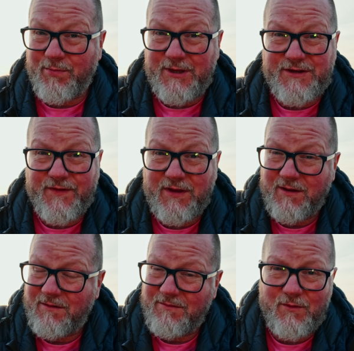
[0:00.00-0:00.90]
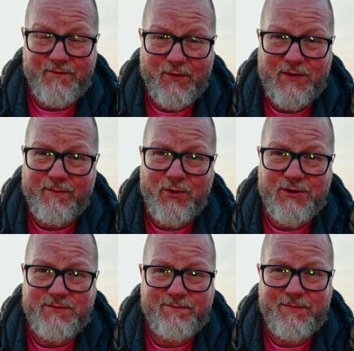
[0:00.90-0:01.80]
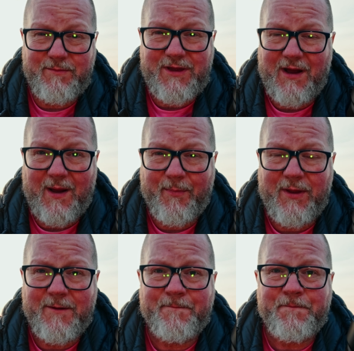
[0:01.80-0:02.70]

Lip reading: I'm pleased for you. Fill your boots, be happy.